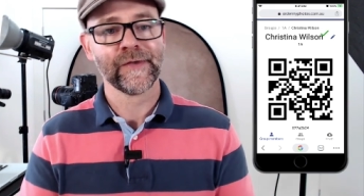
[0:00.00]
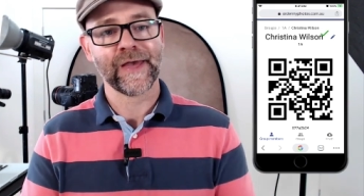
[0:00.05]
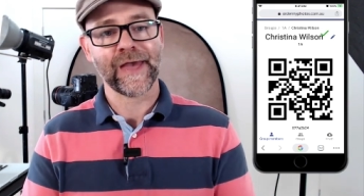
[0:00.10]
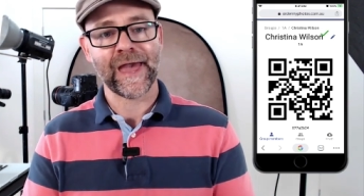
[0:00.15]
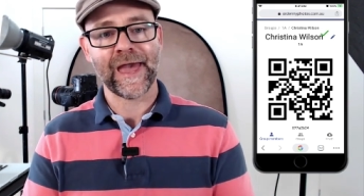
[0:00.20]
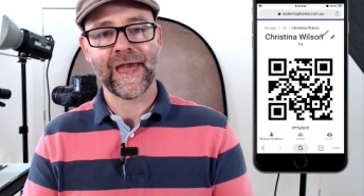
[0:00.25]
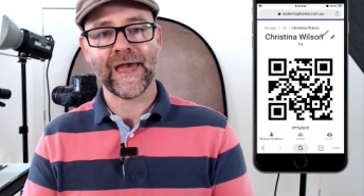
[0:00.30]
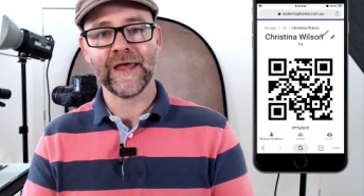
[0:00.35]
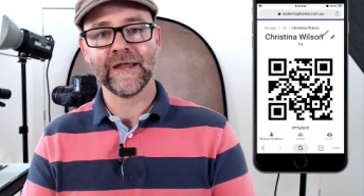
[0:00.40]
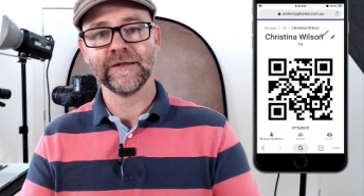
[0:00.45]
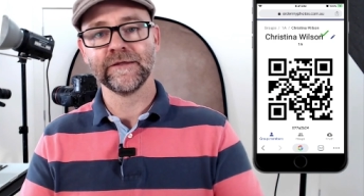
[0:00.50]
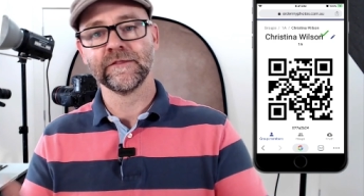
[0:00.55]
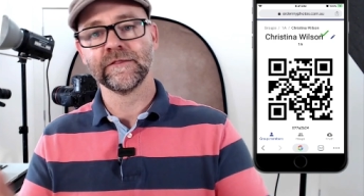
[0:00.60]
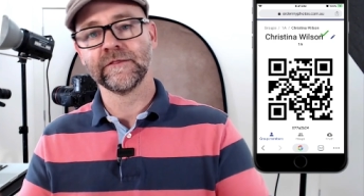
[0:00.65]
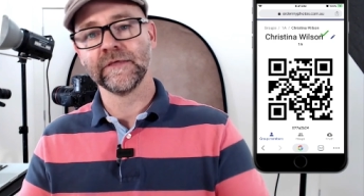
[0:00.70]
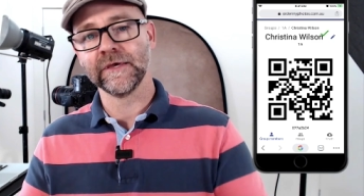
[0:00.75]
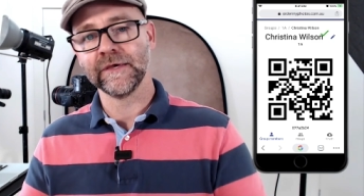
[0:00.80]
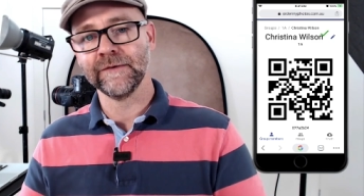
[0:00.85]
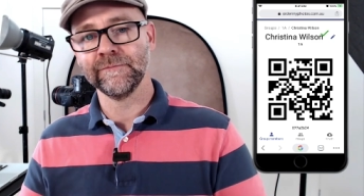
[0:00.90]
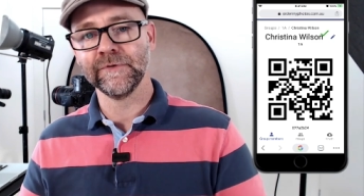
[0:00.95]
and
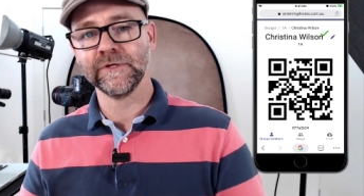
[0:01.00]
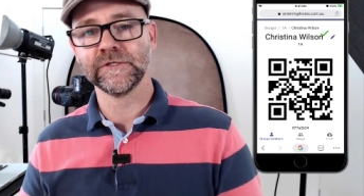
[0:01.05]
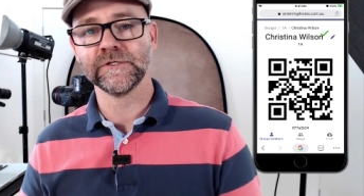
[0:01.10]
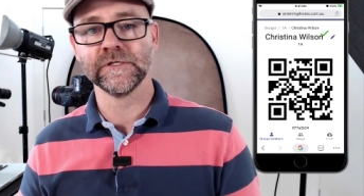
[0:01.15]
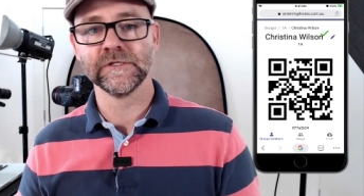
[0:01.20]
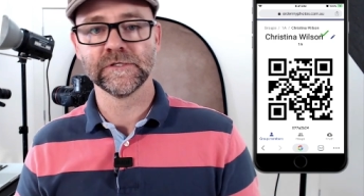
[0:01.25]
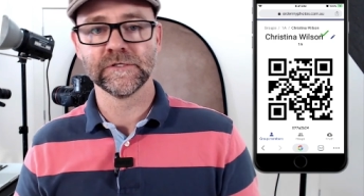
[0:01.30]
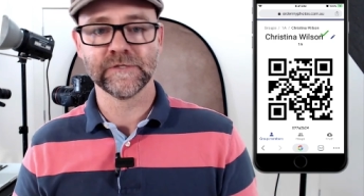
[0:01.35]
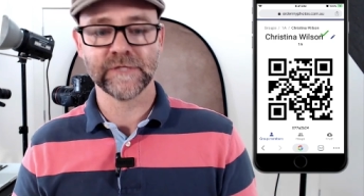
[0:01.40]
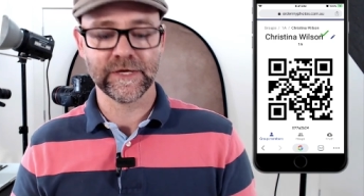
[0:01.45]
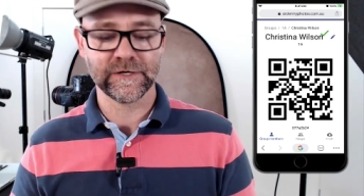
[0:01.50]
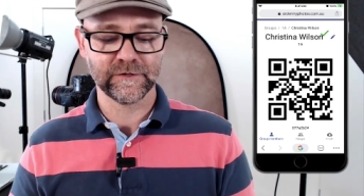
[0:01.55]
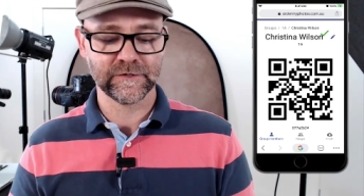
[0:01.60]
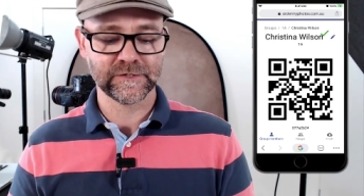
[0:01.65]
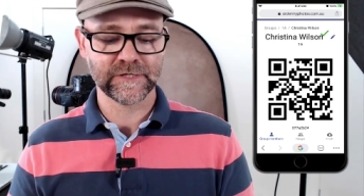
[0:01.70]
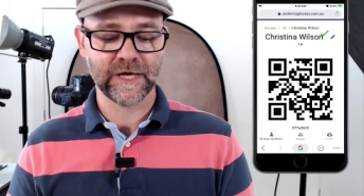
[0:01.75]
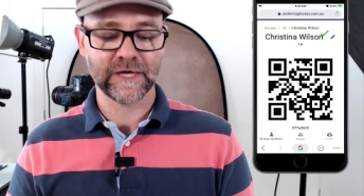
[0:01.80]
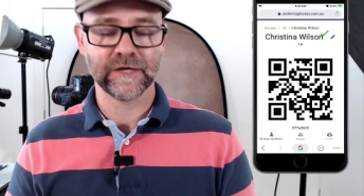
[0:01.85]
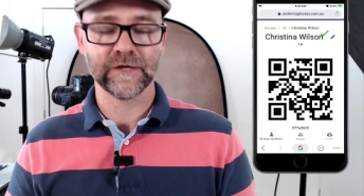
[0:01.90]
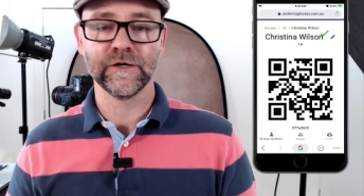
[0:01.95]
the images that are
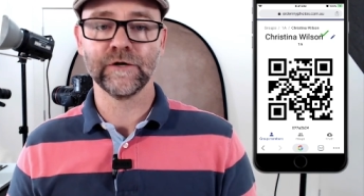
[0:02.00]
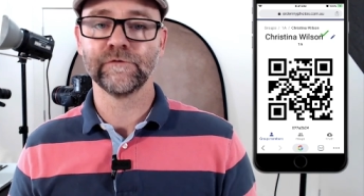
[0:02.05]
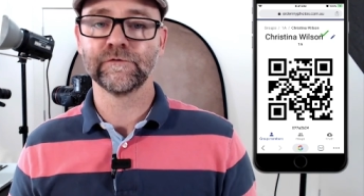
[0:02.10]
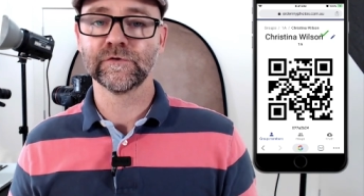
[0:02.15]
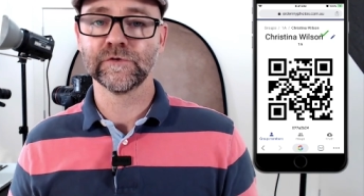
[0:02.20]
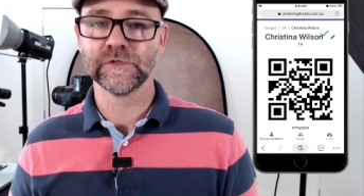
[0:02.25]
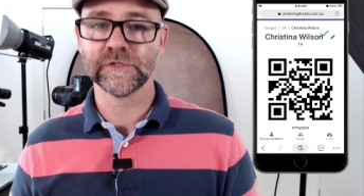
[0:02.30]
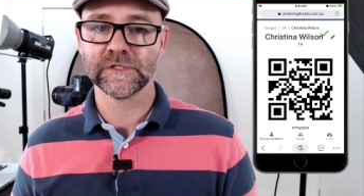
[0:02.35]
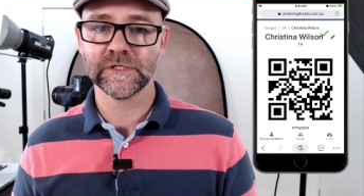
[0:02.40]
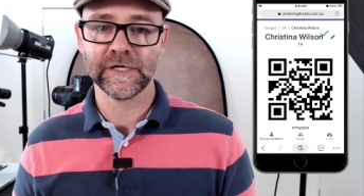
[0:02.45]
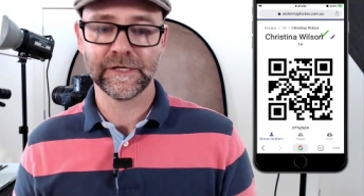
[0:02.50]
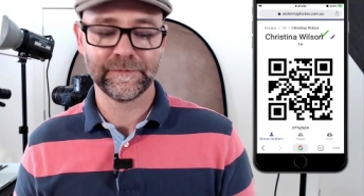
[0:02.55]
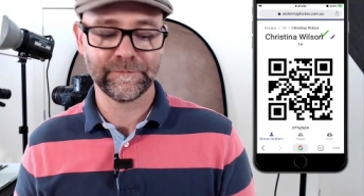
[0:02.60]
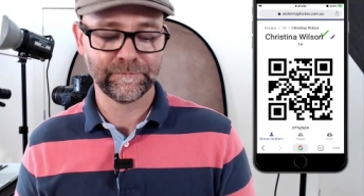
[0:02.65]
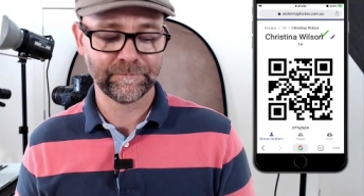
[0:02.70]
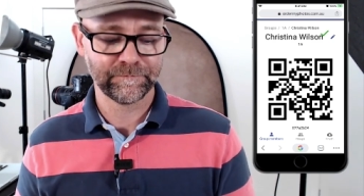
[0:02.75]
taken of Christine.